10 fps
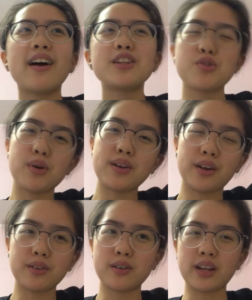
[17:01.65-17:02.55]
to
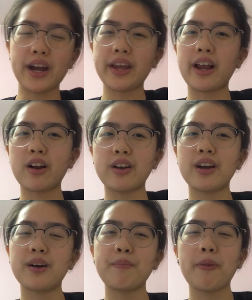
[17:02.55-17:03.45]
another kiting
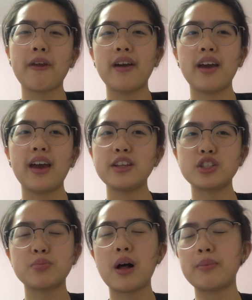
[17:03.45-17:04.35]
area, and then
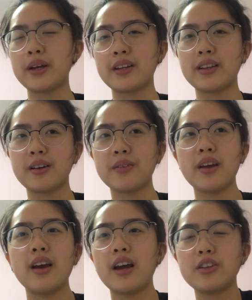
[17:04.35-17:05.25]
just plop painting down.
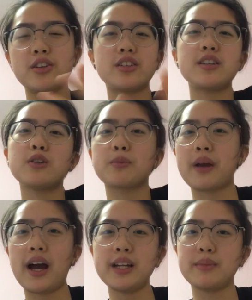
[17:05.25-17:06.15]
And you just need to look
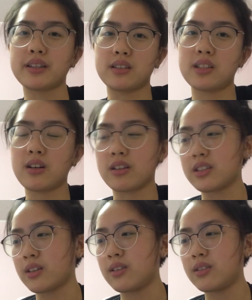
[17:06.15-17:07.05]
behind him like the seers,
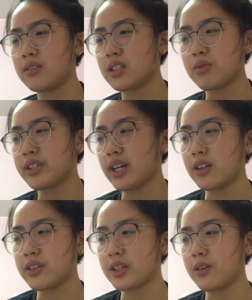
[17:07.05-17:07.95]
like, it doesn't really take a
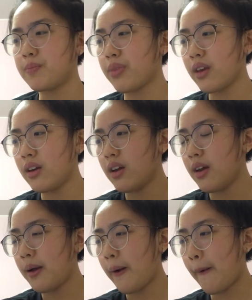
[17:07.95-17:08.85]
lot of skill.
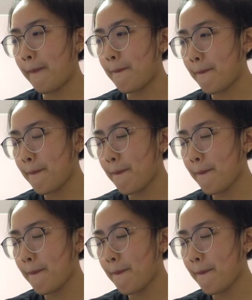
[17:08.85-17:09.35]
And